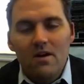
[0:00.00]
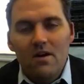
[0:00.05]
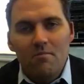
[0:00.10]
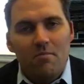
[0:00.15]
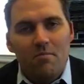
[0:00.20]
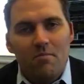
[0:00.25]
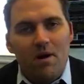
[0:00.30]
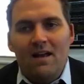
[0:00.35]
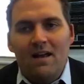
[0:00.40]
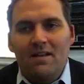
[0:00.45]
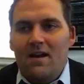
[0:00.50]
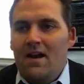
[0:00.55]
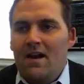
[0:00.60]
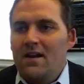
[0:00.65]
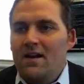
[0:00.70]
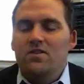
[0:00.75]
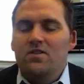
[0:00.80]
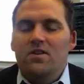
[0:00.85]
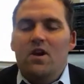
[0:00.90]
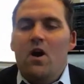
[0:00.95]
behind that
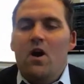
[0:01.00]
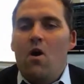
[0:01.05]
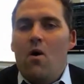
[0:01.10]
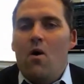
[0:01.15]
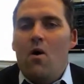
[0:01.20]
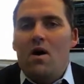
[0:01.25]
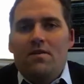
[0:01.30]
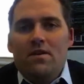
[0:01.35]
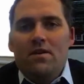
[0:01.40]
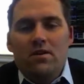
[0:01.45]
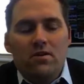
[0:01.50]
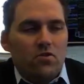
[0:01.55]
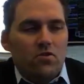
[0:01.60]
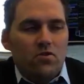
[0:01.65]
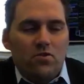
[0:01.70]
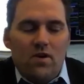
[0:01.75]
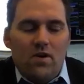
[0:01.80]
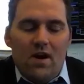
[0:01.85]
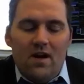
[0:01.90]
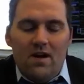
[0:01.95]
ICO, I think you're
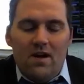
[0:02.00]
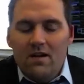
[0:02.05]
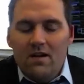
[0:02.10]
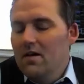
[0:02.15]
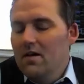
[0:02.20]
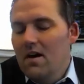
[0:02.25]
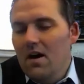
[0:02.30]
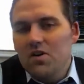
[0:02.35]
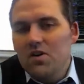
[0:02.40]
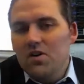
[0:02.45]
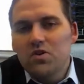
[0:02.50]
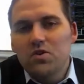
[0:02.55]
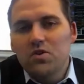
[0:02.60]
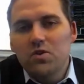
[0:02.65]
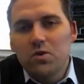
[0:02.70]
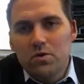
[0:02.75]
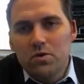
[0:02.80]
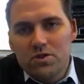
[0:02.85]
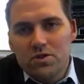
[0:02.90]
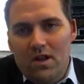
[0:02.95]
creating a
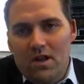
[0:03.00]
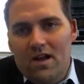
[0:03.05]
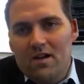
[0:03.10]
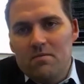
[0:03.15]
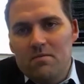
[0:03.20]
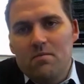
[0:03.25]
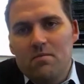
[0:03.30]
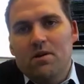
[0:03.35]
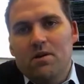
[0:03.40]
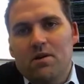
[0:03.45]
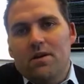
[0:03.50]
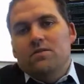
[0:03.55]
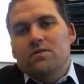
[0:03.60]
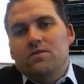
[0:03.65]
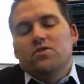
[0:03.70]
huge liability.